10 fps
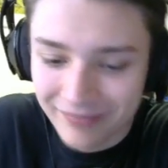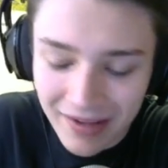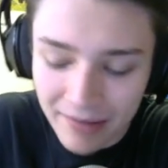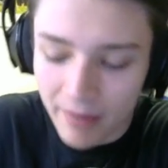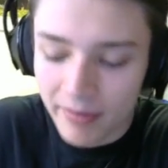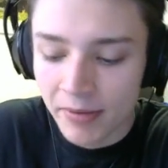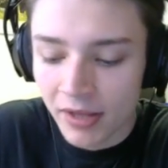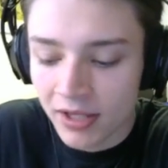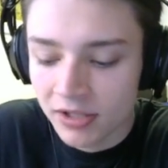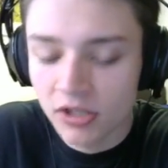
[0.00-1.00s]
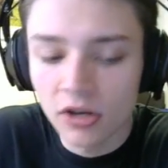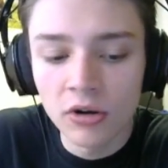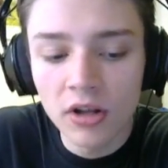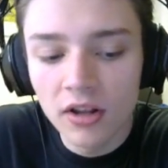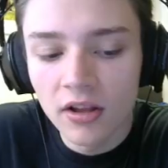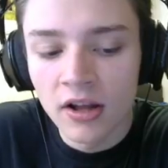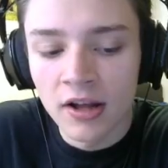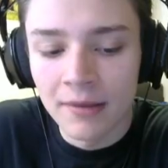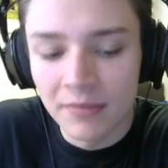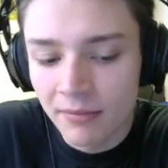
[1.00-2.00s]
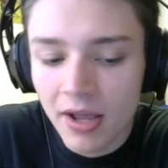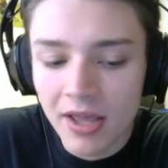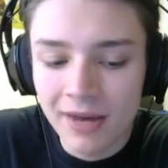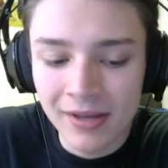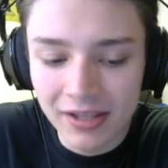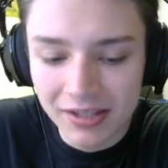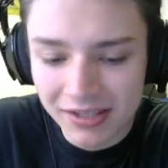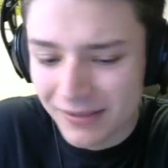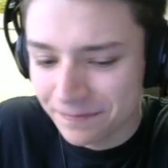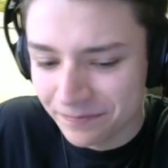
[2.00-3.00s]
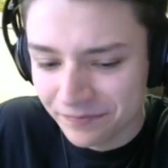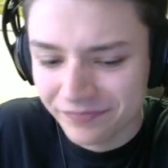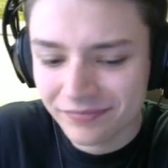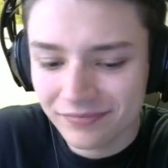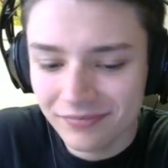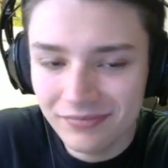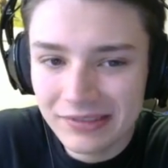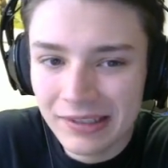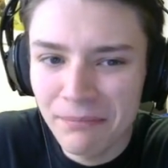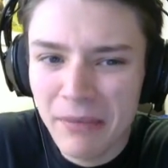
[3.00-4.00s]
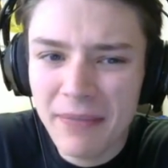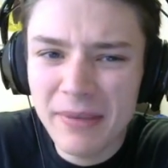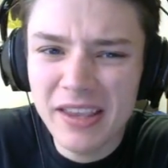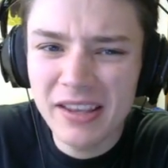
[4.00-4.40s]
maybe a bit less so. And then My Enemy List. Maybe